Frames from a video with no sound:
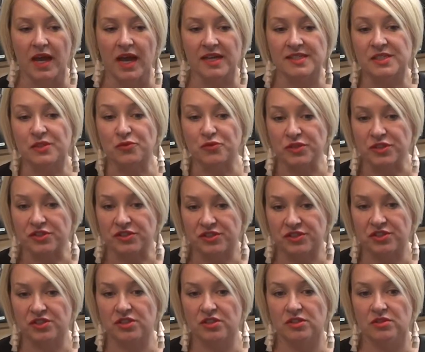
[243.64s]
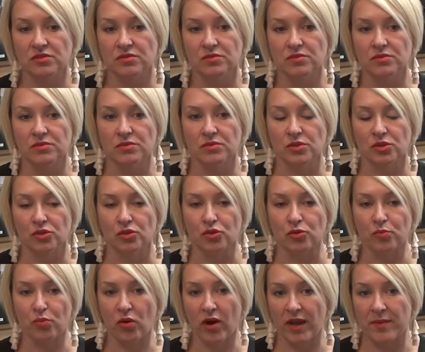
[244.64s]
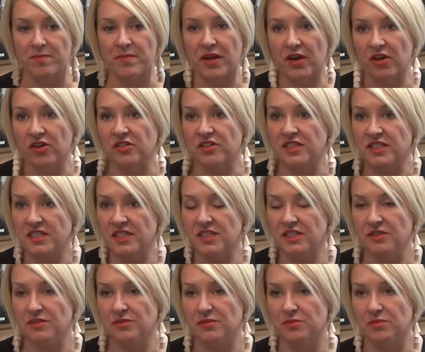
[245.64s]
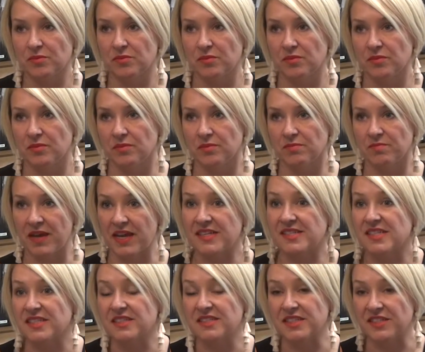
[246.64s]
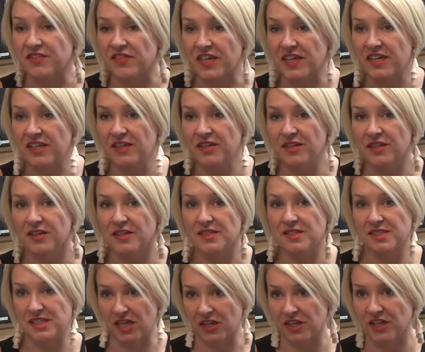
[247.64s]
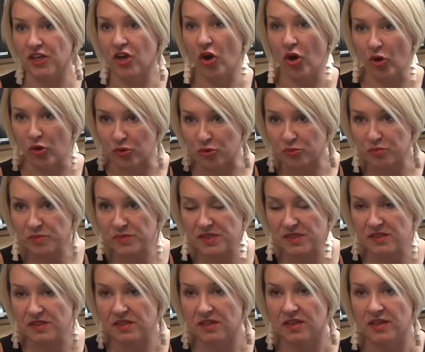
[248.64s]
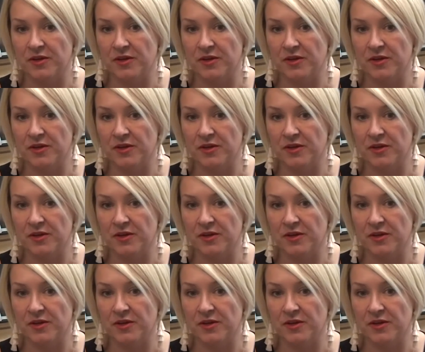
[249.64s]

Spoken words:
As a realtor who primarily makes a living selling homes,